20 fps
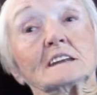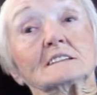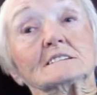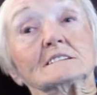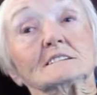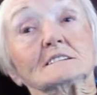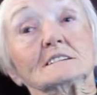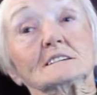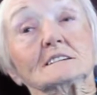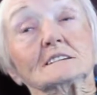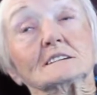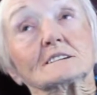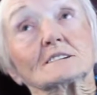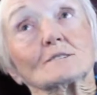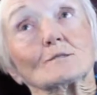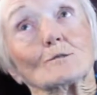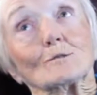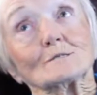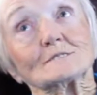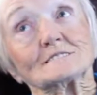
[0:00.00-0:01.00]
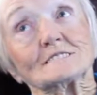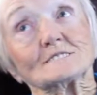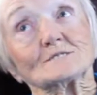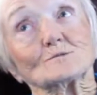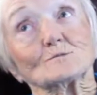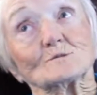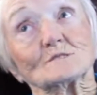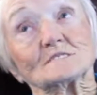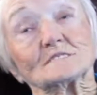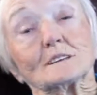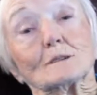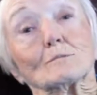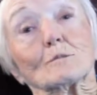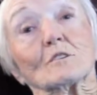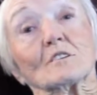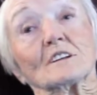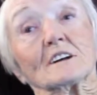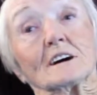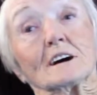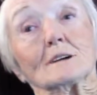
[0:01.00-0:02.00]
Of course, this was
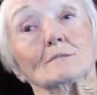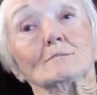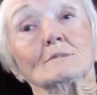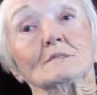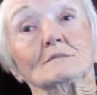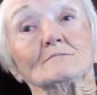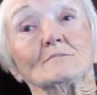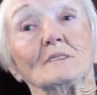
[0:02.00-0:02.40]
summertime.